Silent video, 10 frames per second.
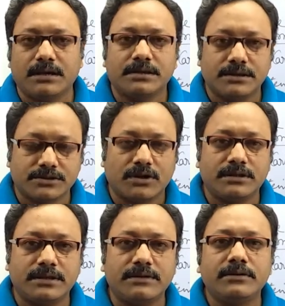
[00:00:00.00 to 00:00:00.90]
It is called
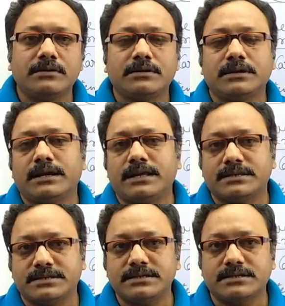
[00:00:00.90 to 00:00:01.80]
the
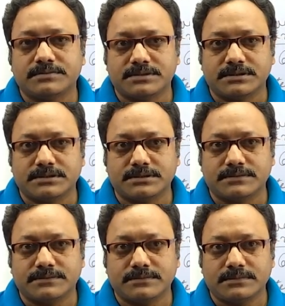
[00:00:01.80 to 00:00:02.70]
ergastic substances.
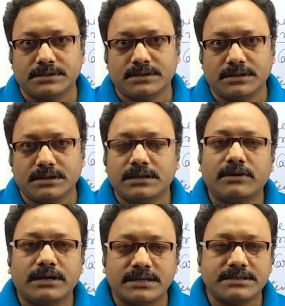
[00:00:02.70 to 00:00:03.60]
Now
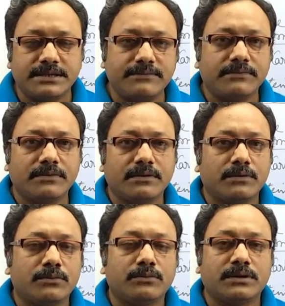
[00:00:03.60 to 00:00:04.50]
let us see
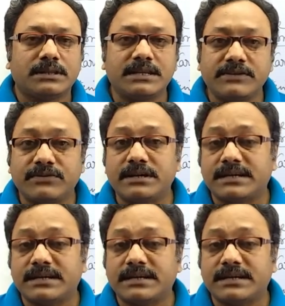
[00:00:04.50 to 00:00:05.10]
what are the different